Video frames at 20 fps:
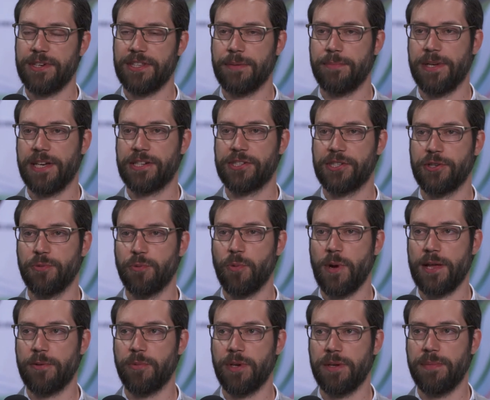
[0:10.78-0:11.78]
into the picture
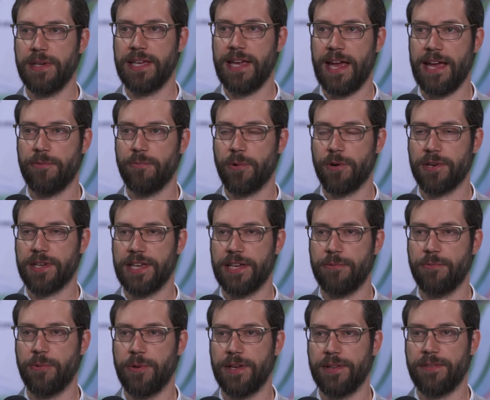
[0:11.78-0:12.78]
when we began
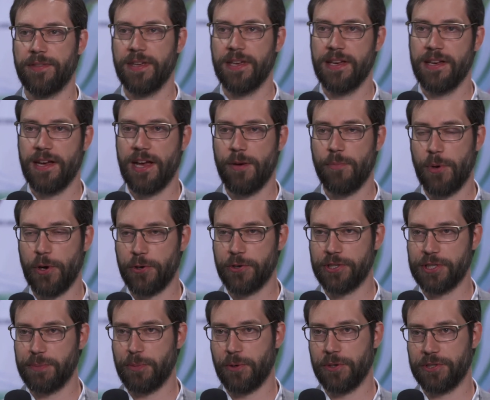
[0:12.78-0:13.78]
working with a
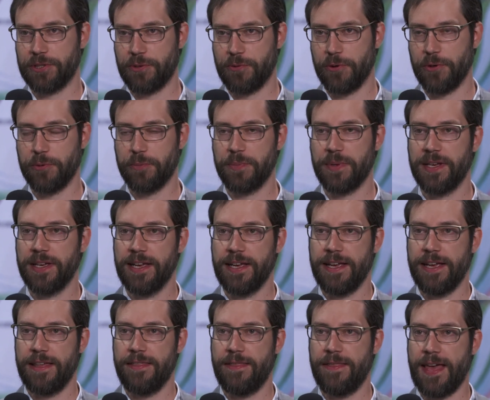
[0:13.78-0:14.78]
motorsports group
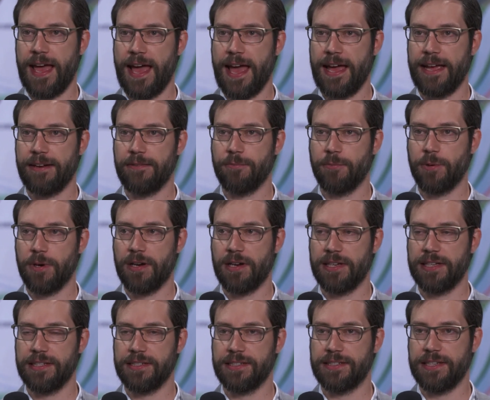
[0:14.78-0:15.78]
that
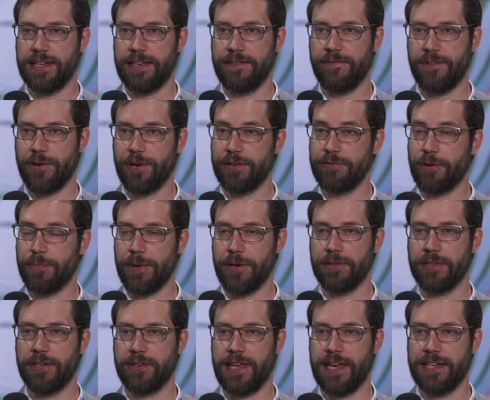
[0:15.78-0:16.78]
was in very
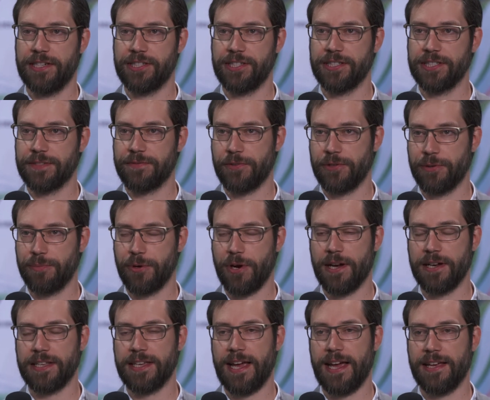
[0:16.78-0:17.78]
remote locations for their
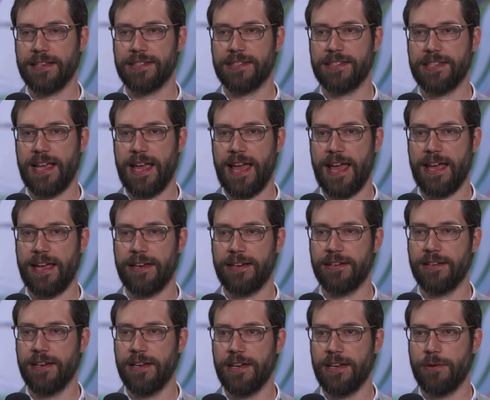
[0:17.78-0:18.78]
broadcasts.
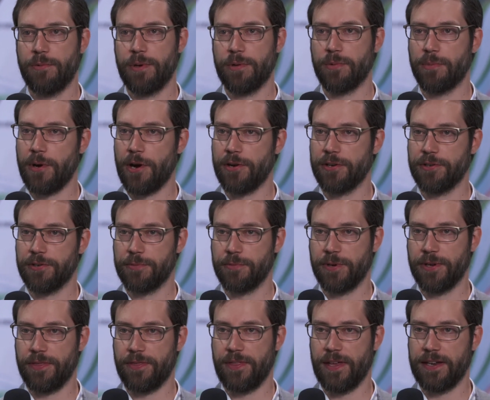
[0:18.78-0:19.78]
And we were partnered
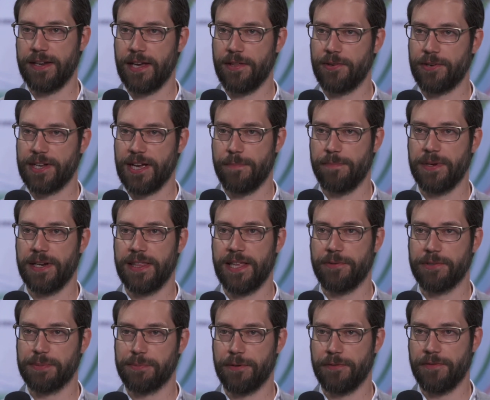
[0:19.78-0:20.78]
with another company that
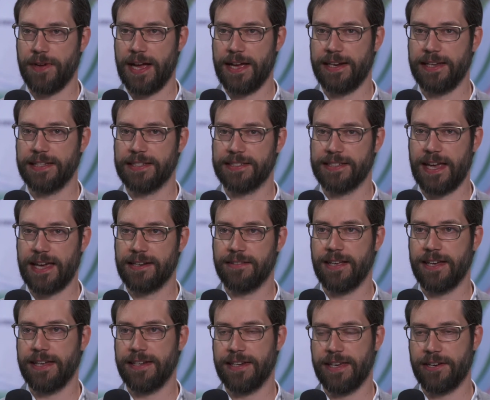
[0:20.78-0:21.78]
was providing
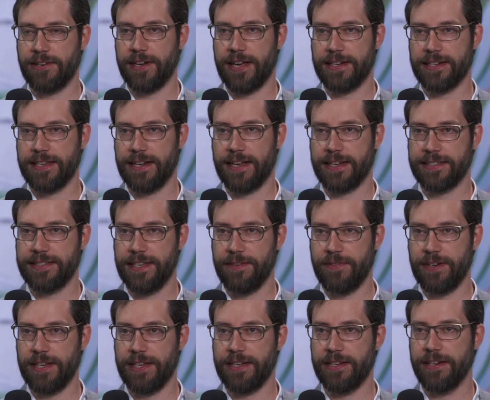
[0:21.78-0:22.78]
satellite internet
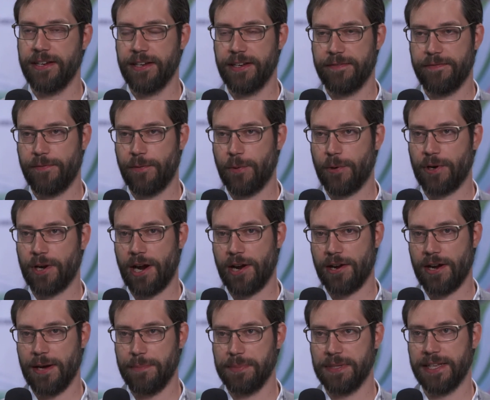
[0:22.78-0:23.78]
connectivity for
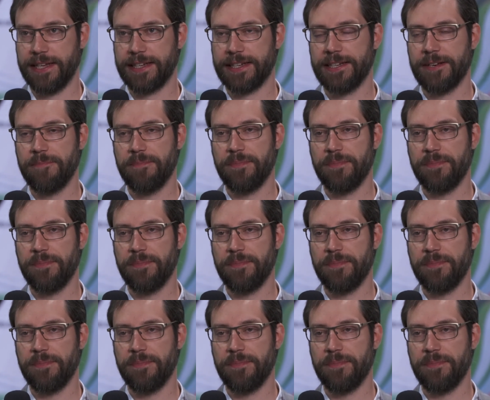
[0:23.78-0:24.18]
our uplink.